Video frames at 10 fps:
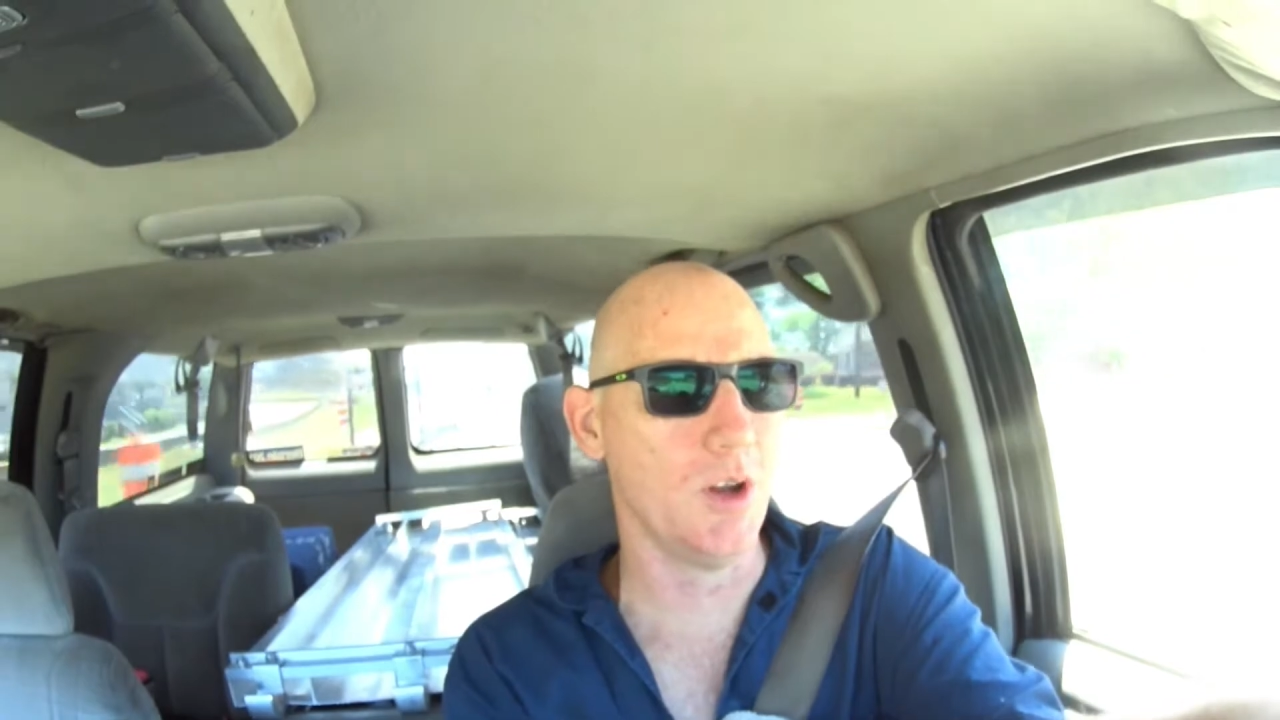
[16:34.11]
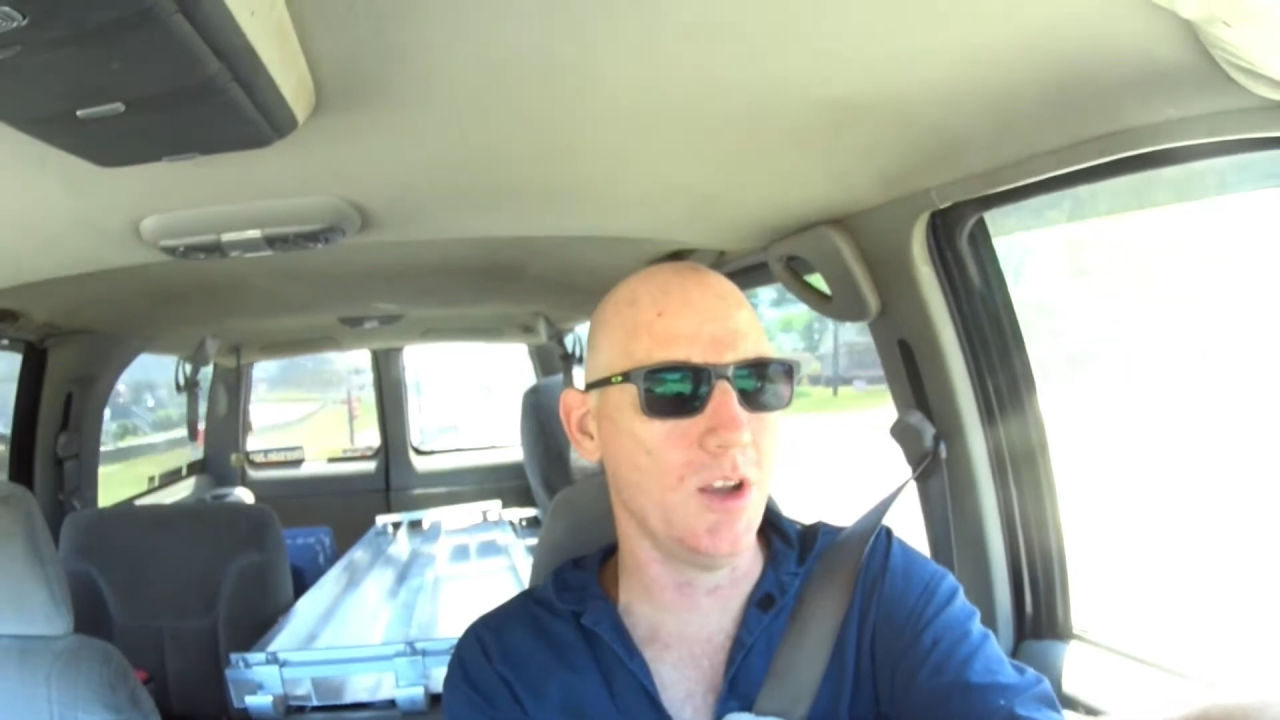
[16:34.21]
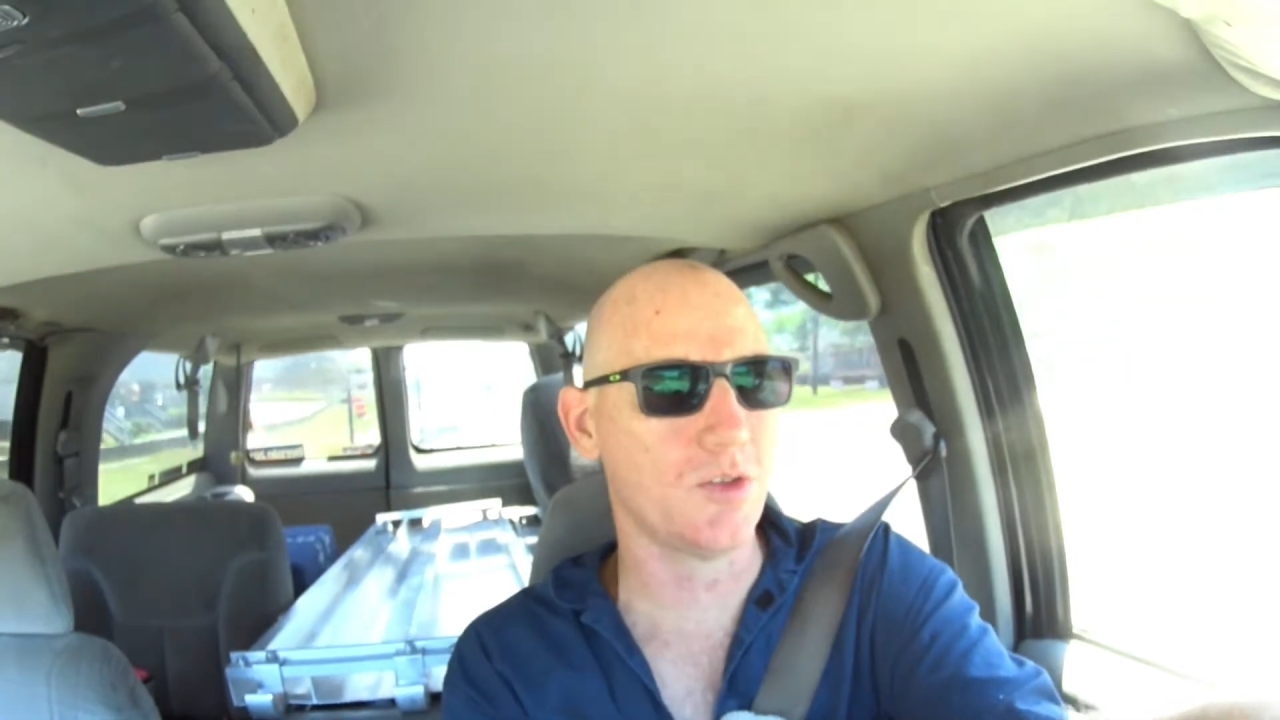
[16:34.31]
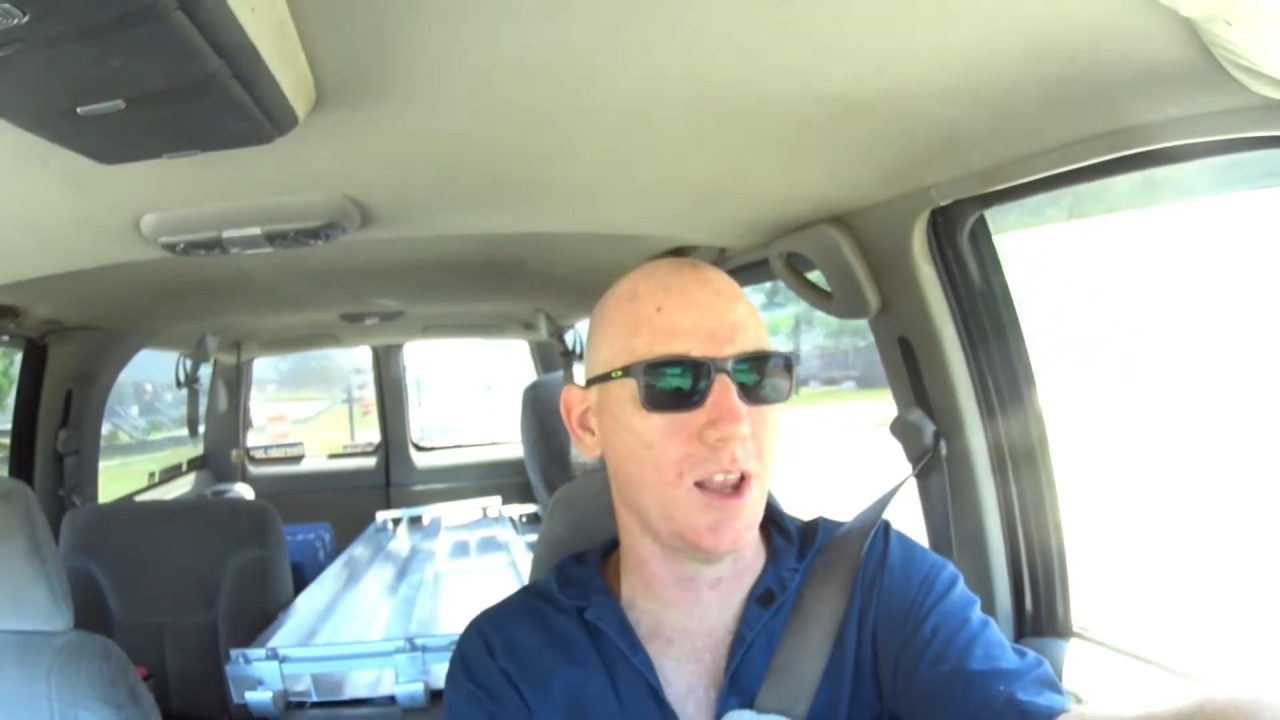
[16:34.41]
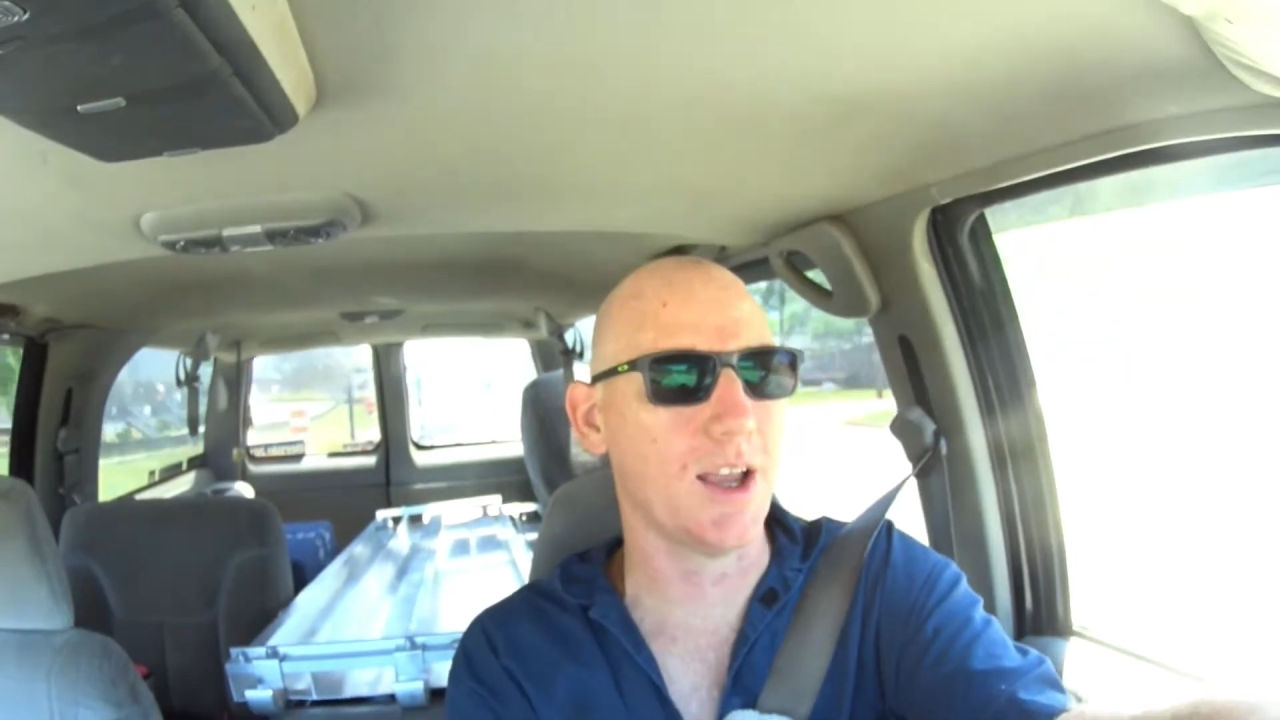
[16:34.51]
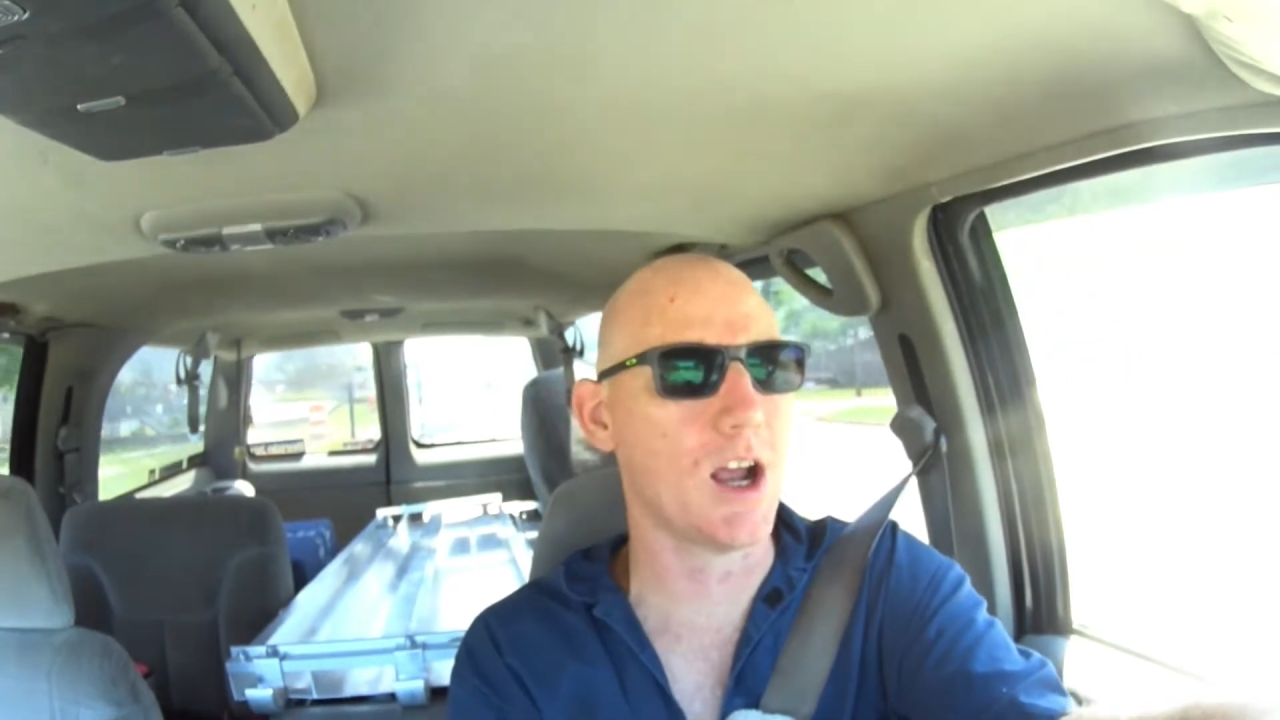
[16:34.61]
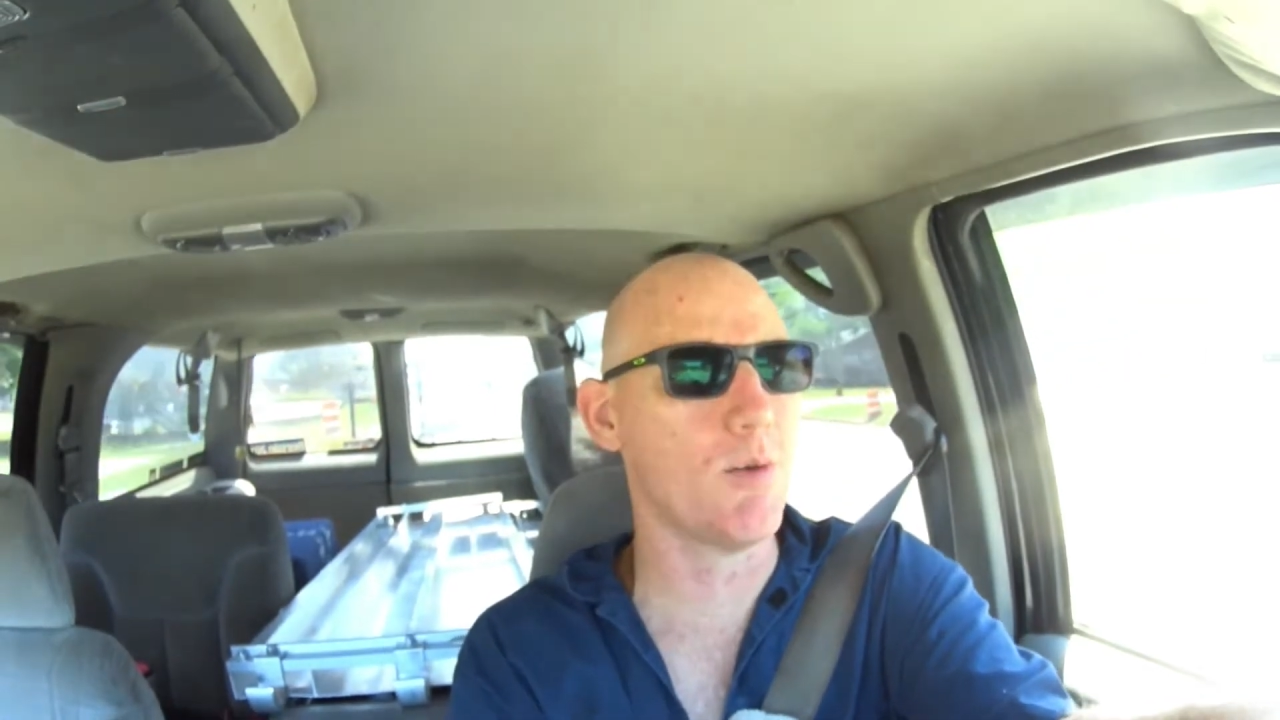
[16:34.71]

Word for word: he's like, I